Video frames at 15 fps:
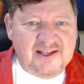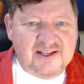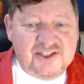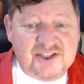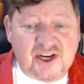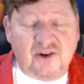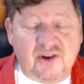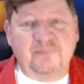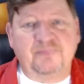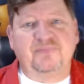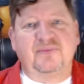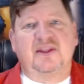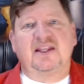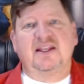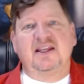So
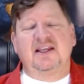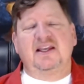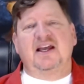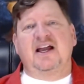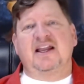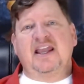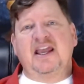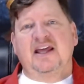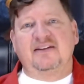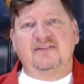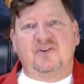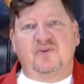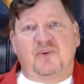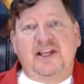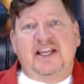
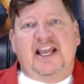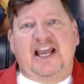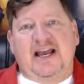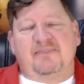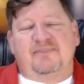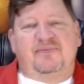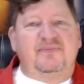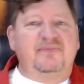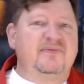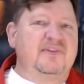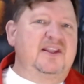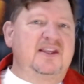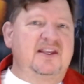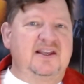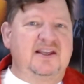again, recap
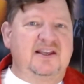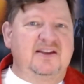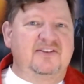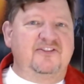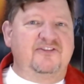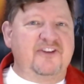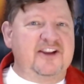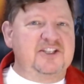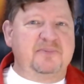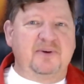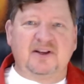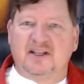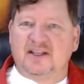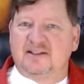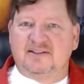
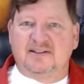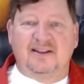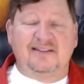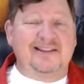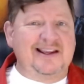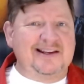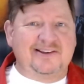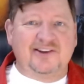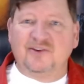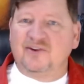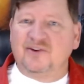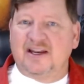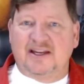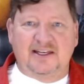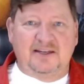Facebook leads, they do
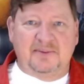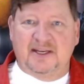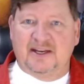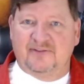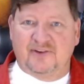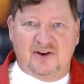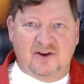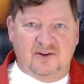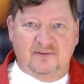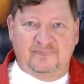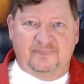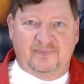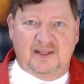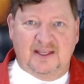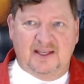not need to be difficult.
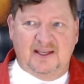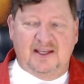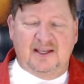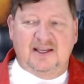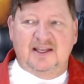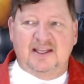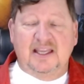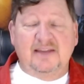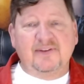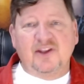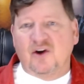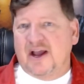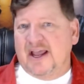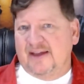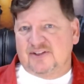Even
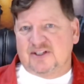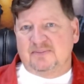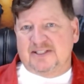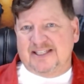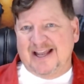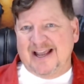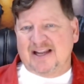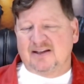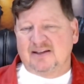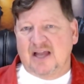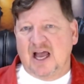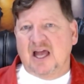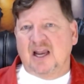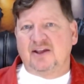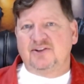though I have some tech
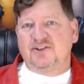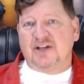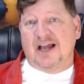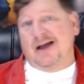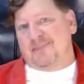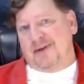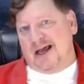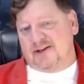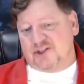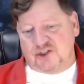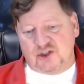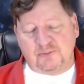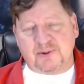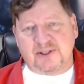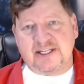knowledge, I'm not
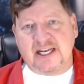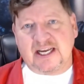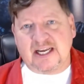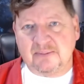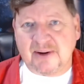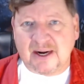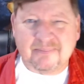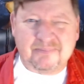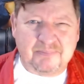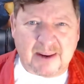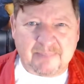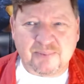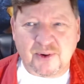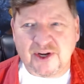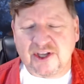super techy, but I'm,
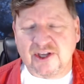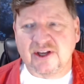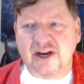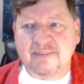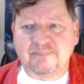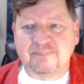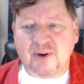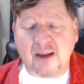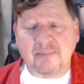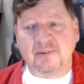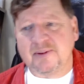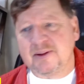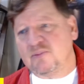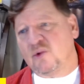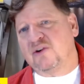I'm pretty good. I'm
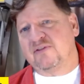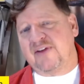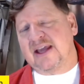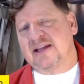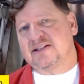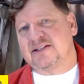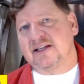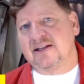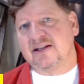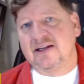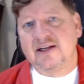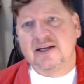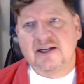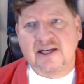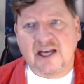probably more advanced
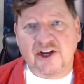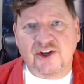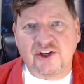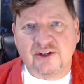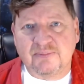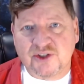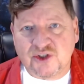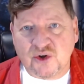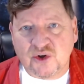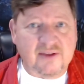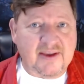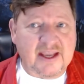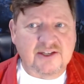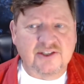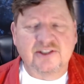than a good
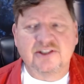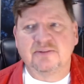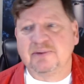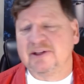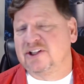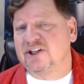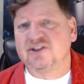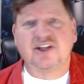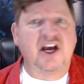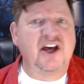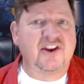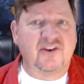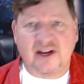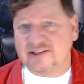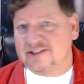majority of agents, but there's
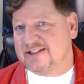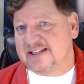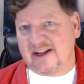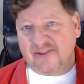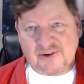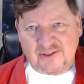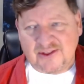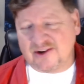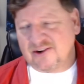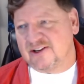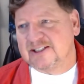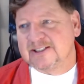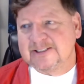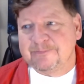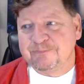other agents out there that are